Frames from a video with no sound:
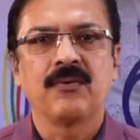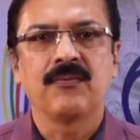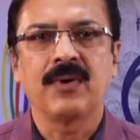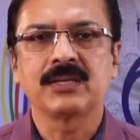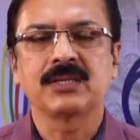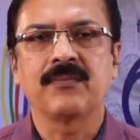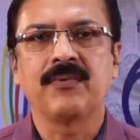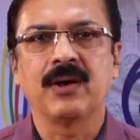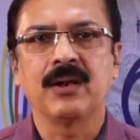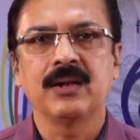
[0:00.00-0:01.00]
first of
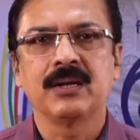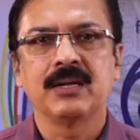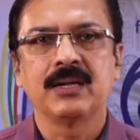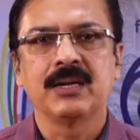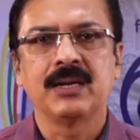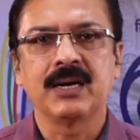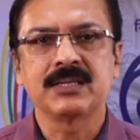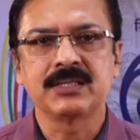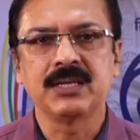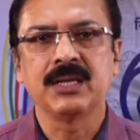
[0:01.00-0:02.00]
all, let's
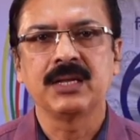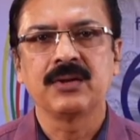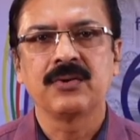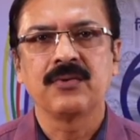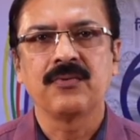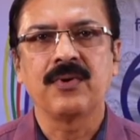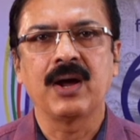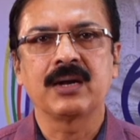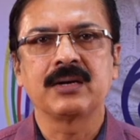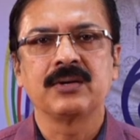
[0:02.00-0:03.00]
see
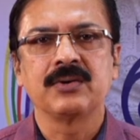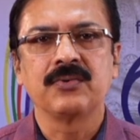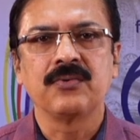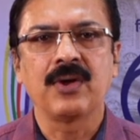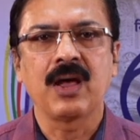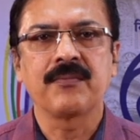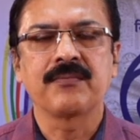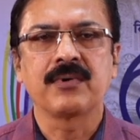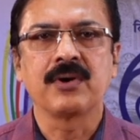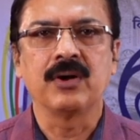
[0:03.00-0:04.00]
what we have
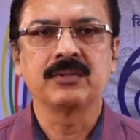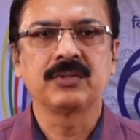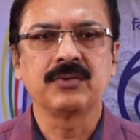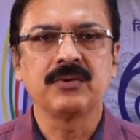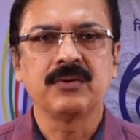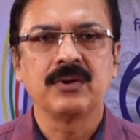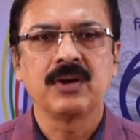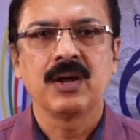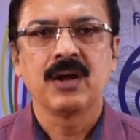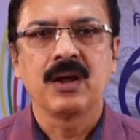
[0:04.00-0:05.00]
gone through.
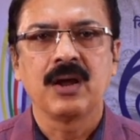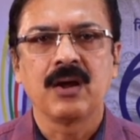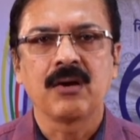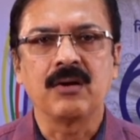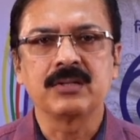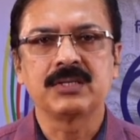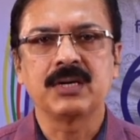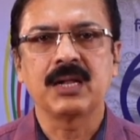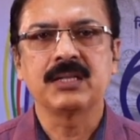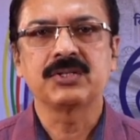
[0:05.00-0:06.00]
Consider the